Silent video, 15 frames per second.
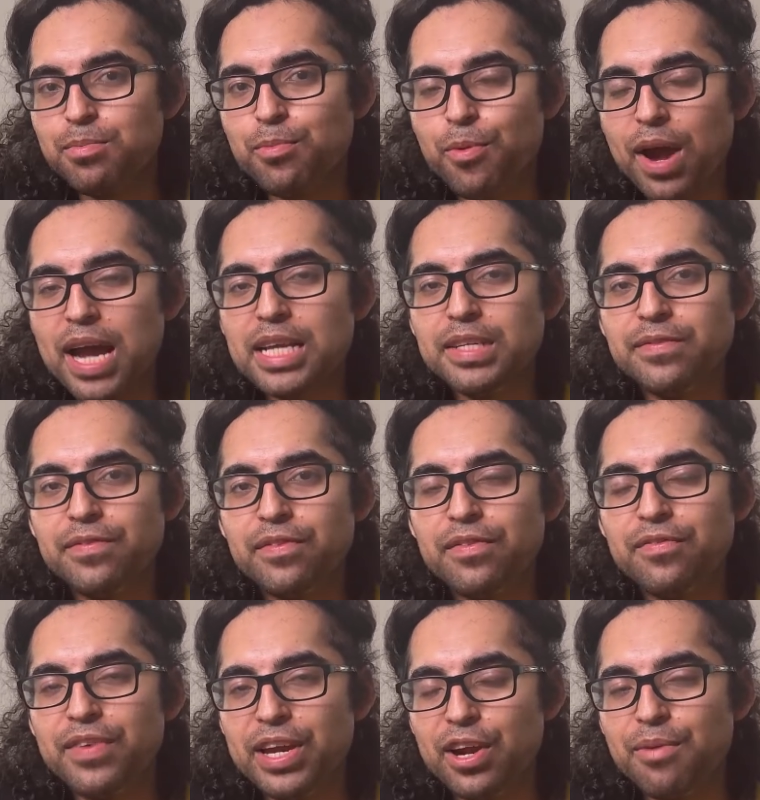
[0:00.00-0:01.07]
price
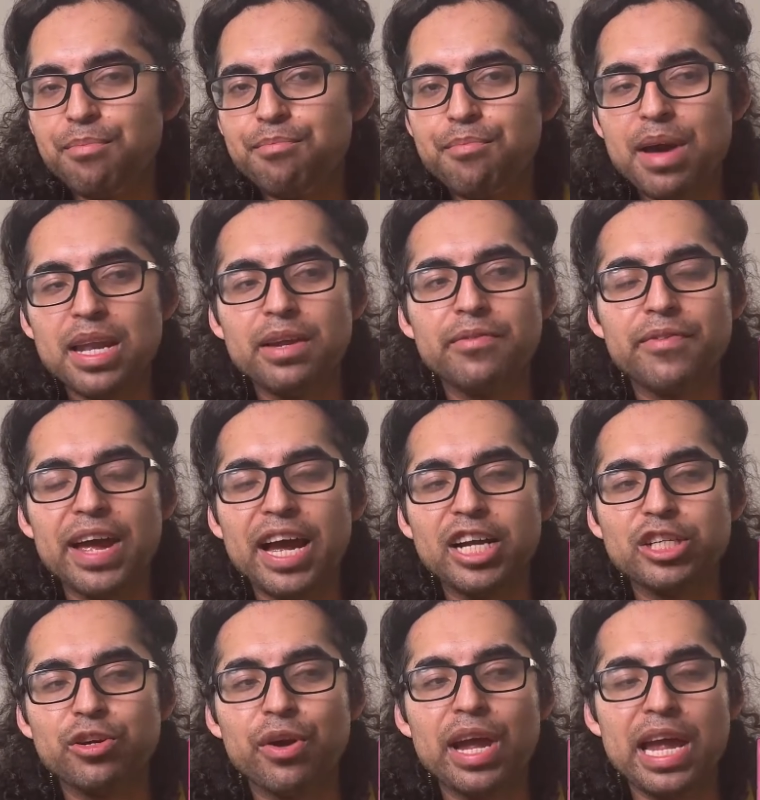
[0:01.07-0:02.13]
figure
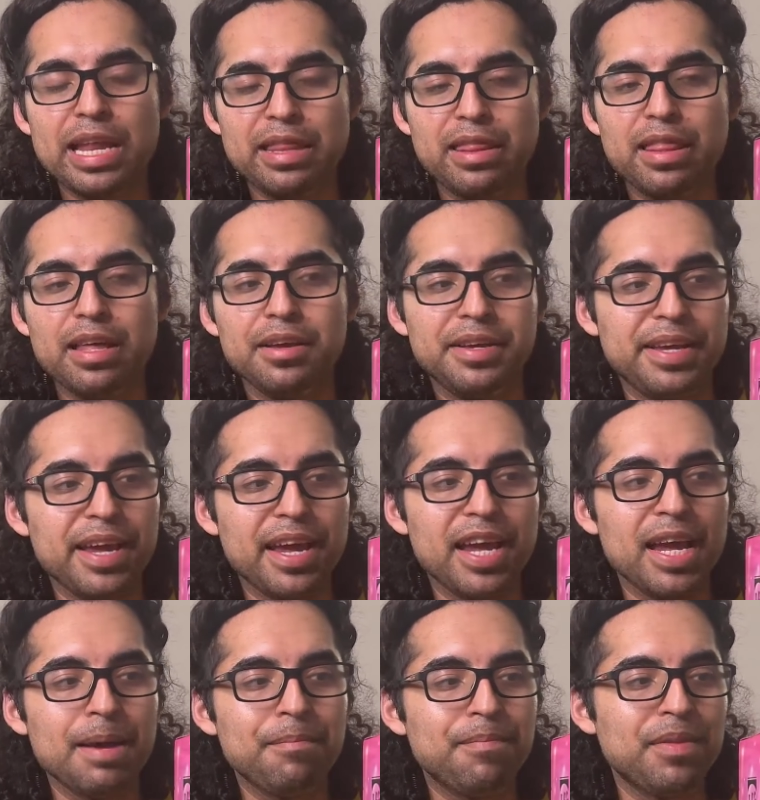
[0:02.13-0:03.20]
manufacturer in the
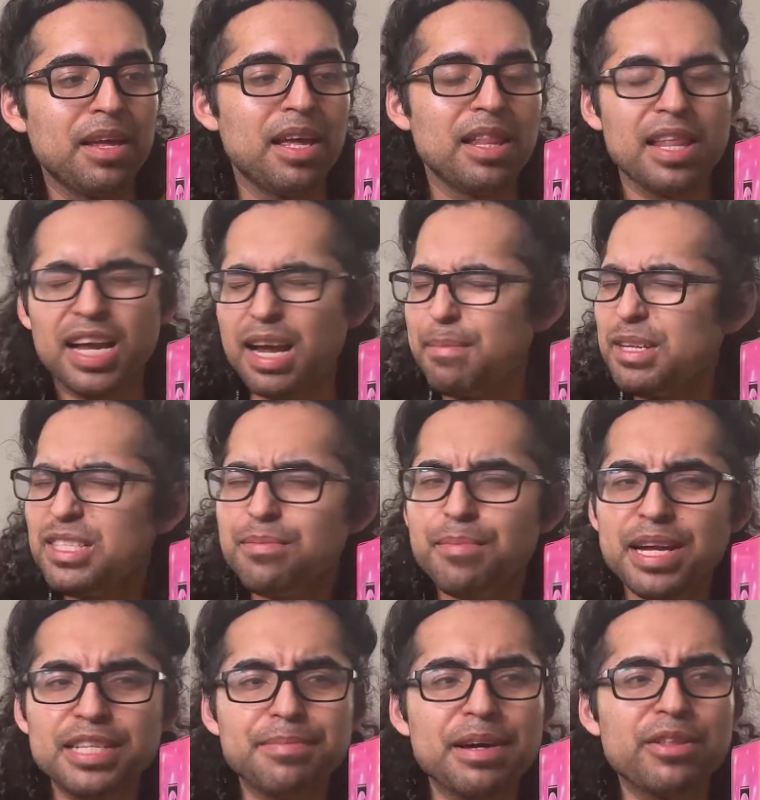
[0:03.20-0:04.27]
game. Like, I'm just
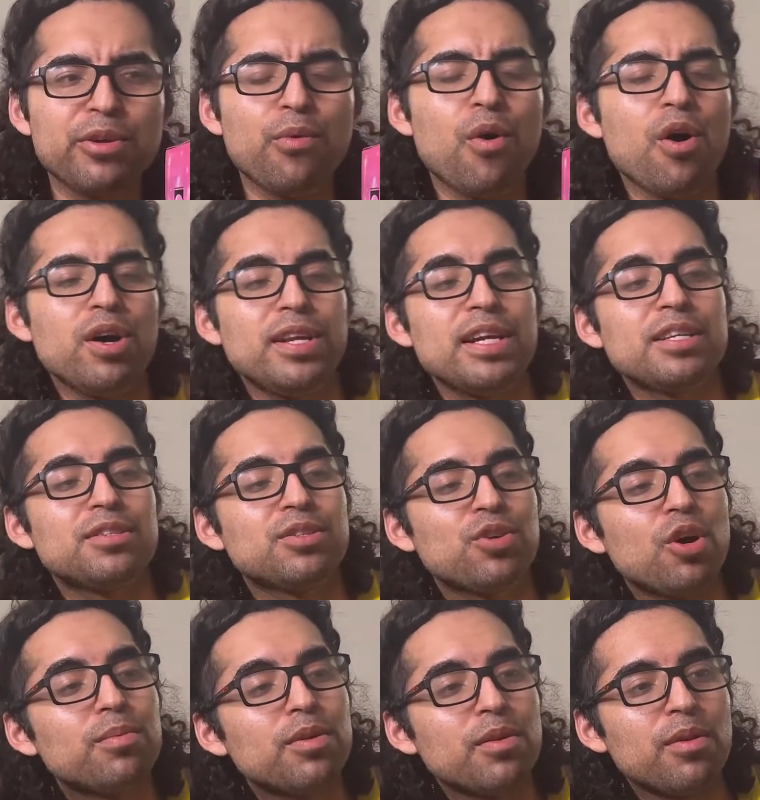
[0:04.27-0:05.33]
amazed by their quality and
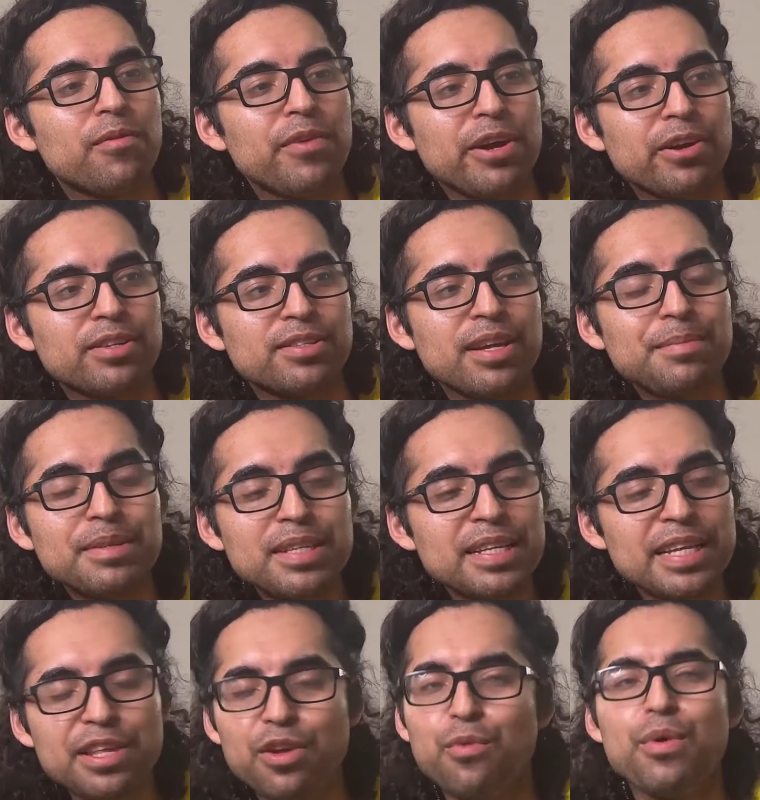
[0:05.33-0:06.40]
sculpt of their figures. Sometimes I
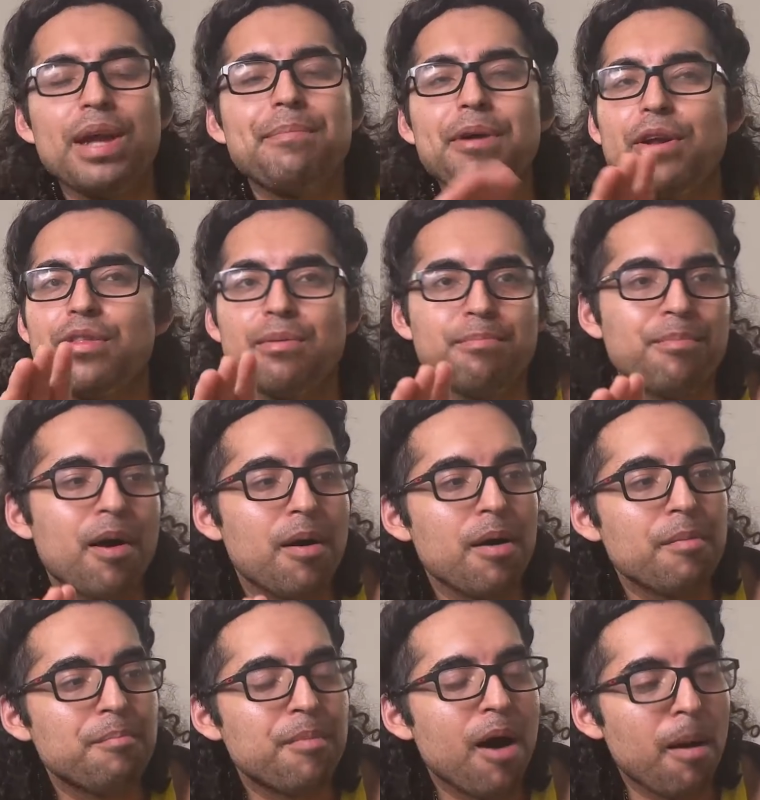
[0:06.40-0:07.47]
think they're way better than
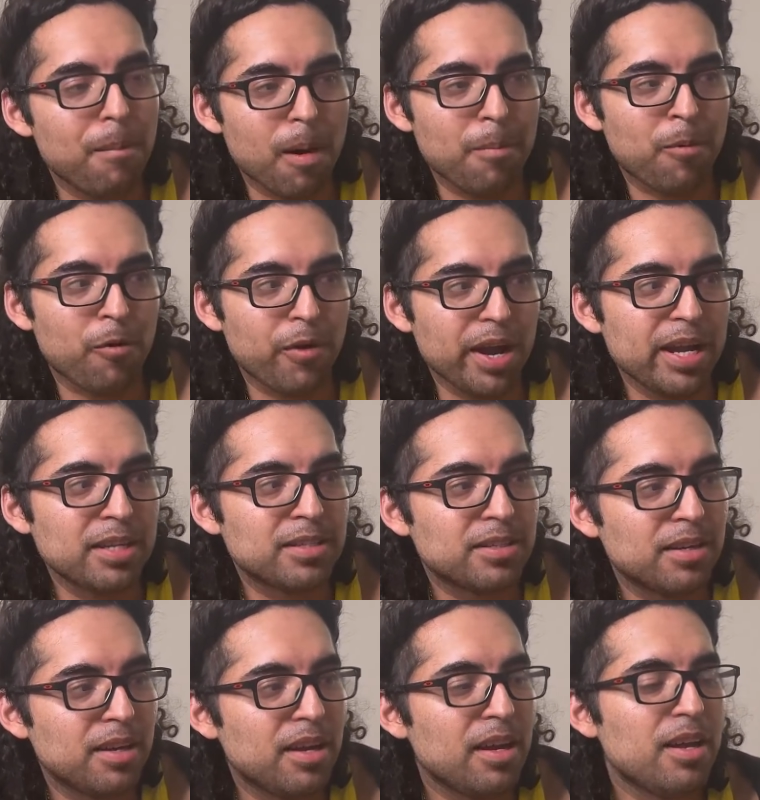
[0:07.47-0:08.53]
PopUpParade's.
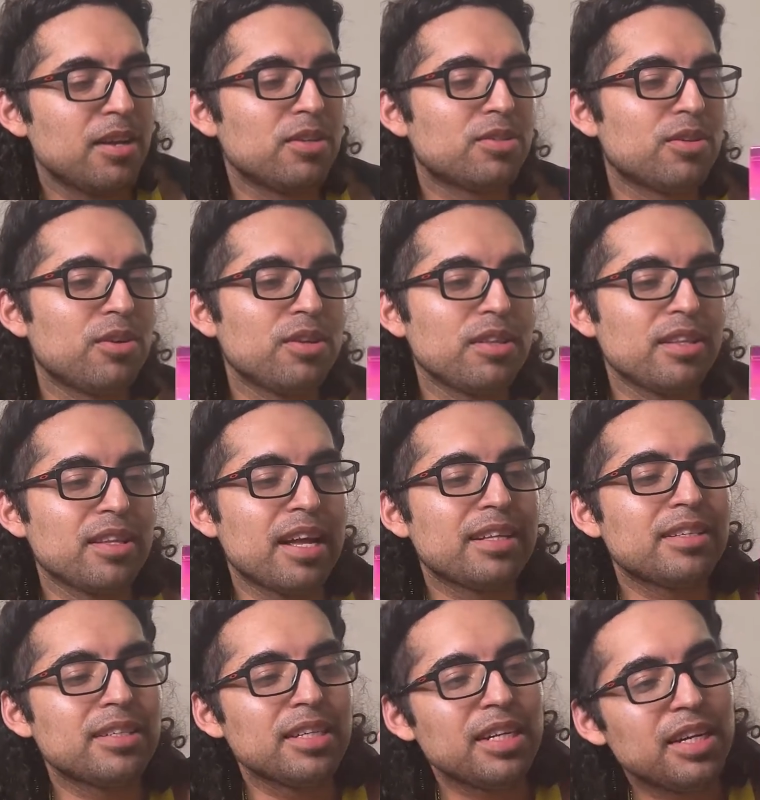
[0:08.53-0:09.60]
So
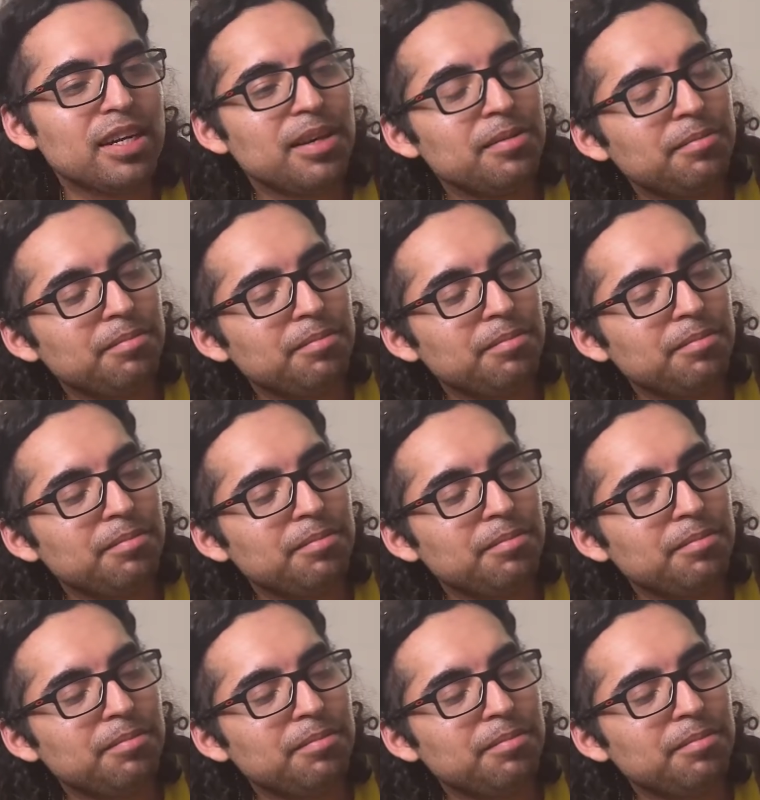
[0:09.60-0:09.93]
let's see